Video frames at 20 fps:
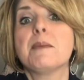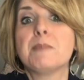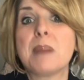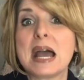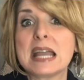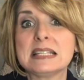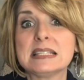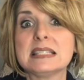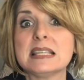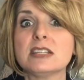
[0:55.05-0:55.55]

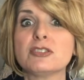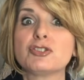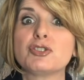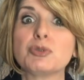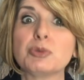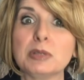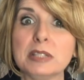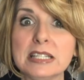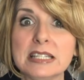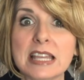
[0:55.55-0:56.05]
mine says
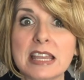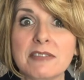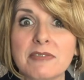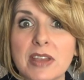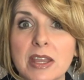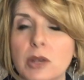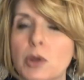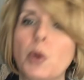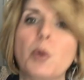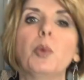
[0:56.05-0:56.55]
Julie
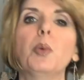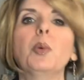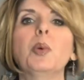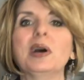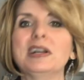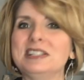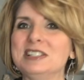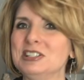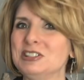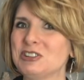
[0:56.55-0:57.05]
David.
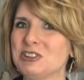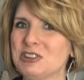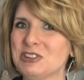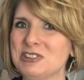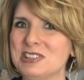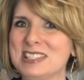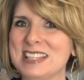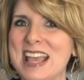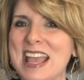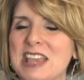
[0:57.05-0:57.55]
What does
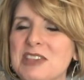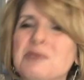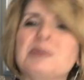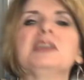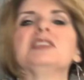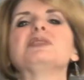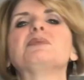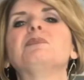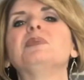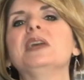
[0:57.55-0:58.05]
yours say? You
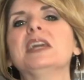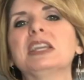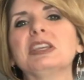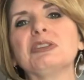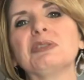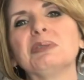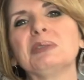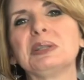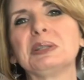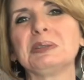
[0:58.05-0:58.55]
get to pick
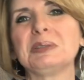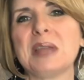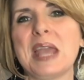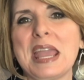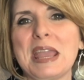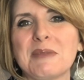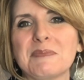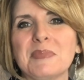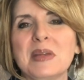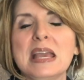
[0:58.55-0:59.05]
your little
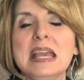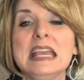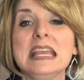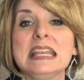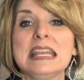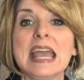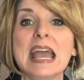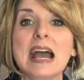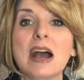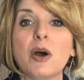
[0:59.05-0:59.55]
name.
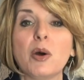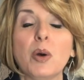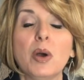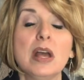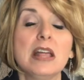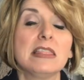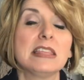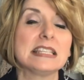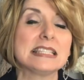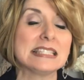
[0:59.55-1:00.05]
Now,
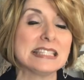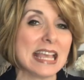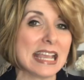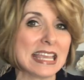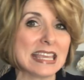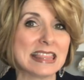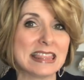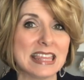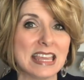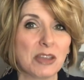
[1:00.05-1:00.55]
the
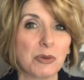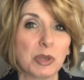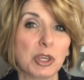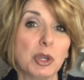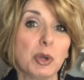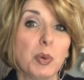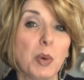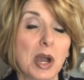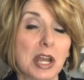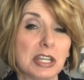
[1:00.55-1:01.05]
second thing
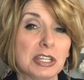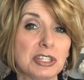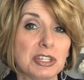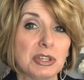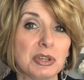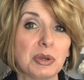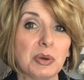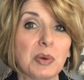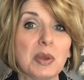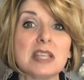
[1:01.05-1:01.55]
you want to
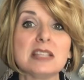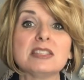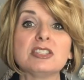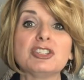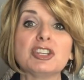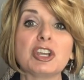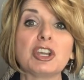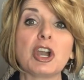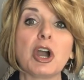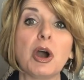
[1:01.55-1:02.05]
do is
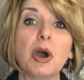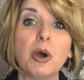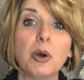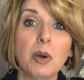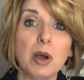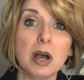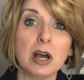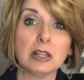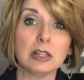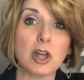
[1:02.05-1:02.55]
to
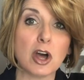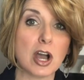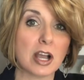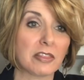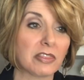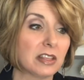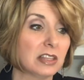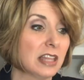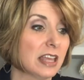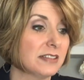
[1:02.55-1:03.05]
go along
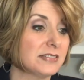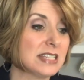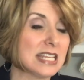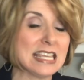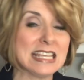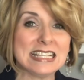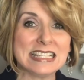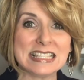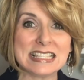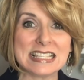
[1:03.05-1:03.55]
the left-hand